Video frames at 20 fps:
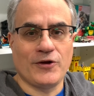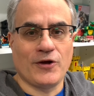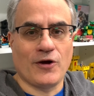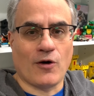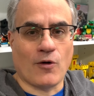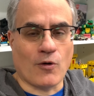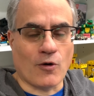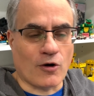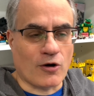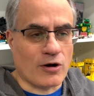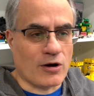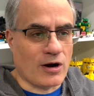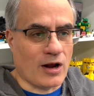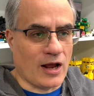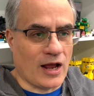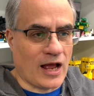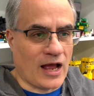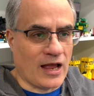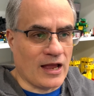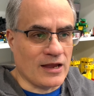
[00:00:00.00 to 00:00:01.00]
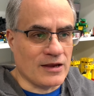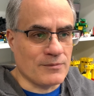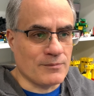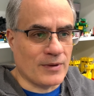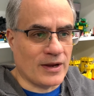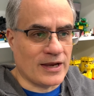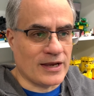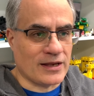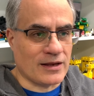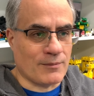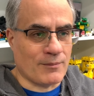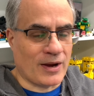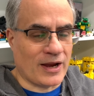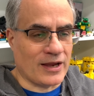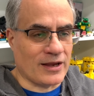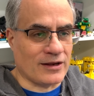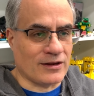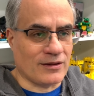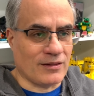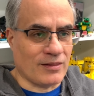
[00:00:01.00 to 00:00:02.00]
or I may,
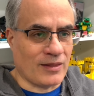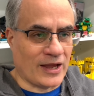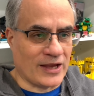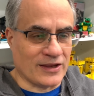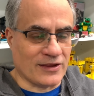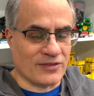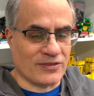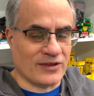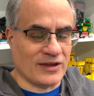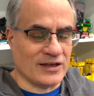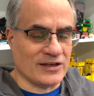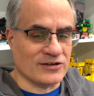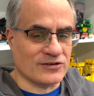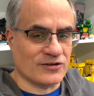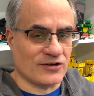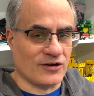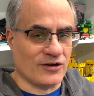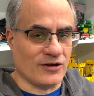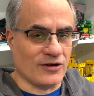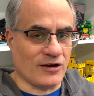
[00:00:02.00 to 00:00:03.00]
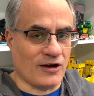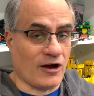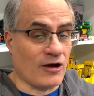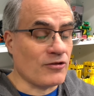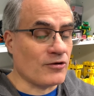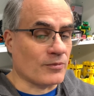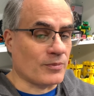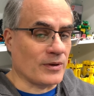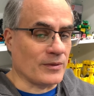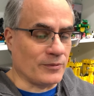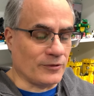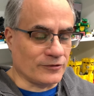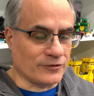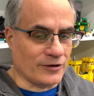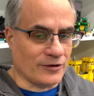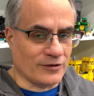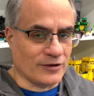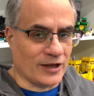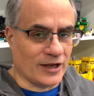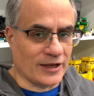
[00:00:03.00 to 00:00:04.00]
might like things that other people
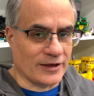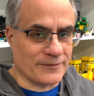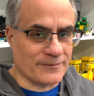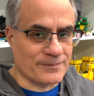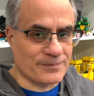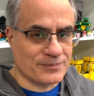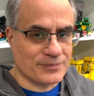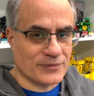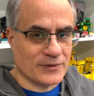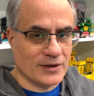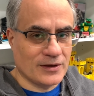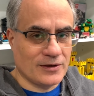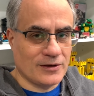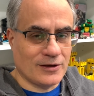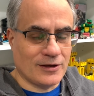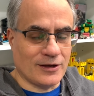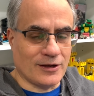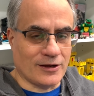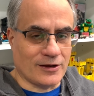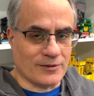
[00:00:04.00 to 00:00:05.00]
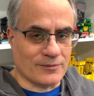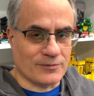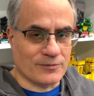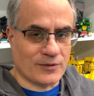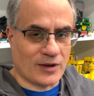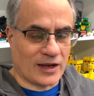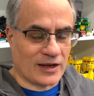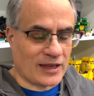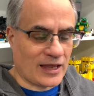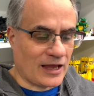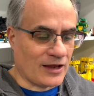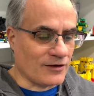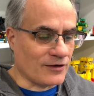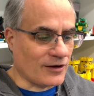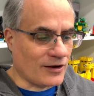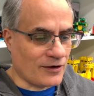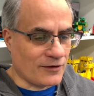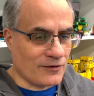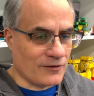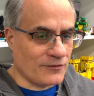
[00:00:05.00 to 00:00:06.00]
don't like. Uh, I got
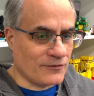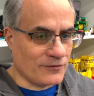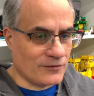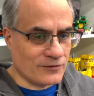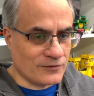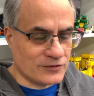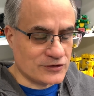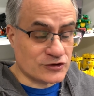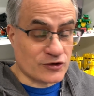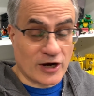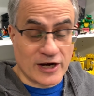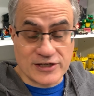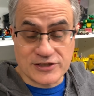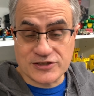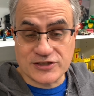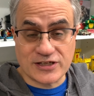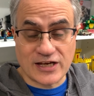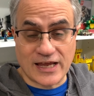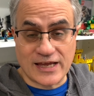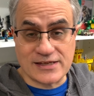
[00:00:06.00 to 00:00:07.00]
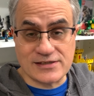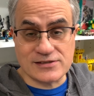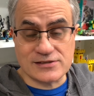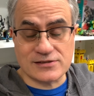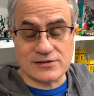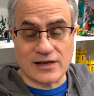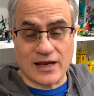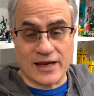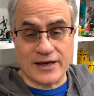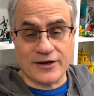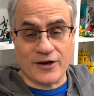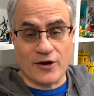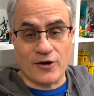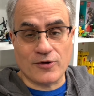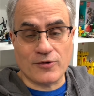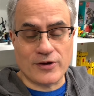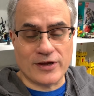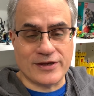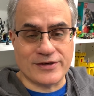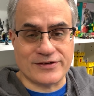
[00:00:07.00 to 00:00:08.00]
strange taste, I
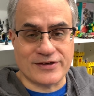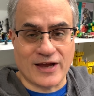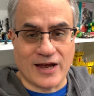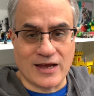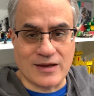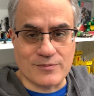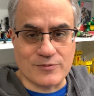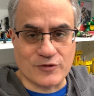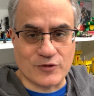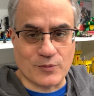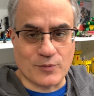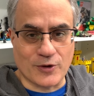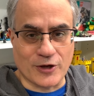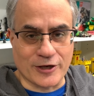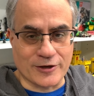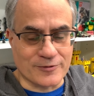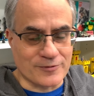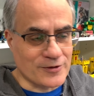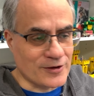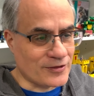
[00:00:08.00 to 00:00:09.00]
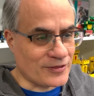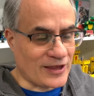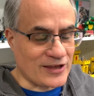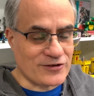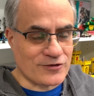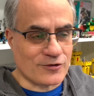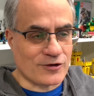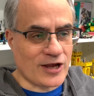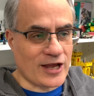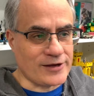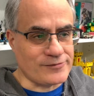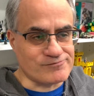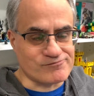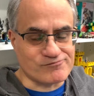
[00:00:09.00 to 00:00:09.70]
know, at times, but that's okay.